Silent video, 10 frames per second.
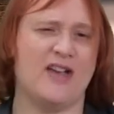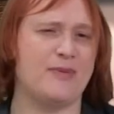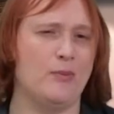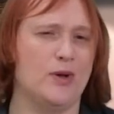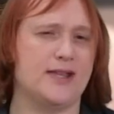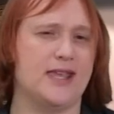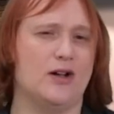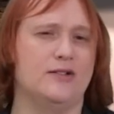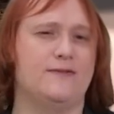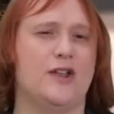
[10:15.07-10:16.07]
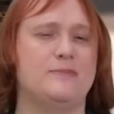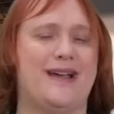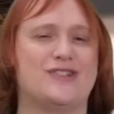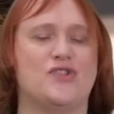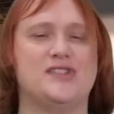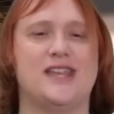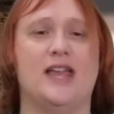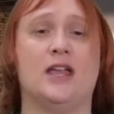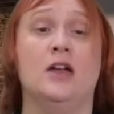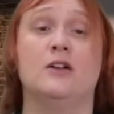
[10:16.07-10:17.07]
have been working on flow battery
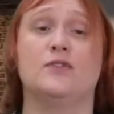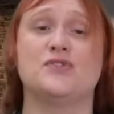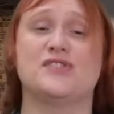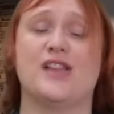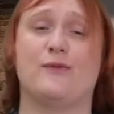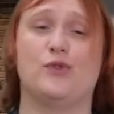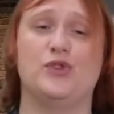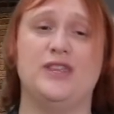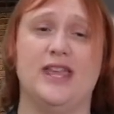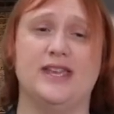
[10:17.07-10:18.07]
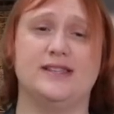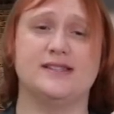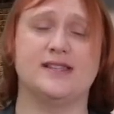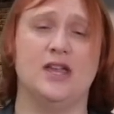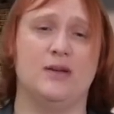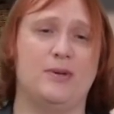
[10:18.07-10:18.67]
tech for several years,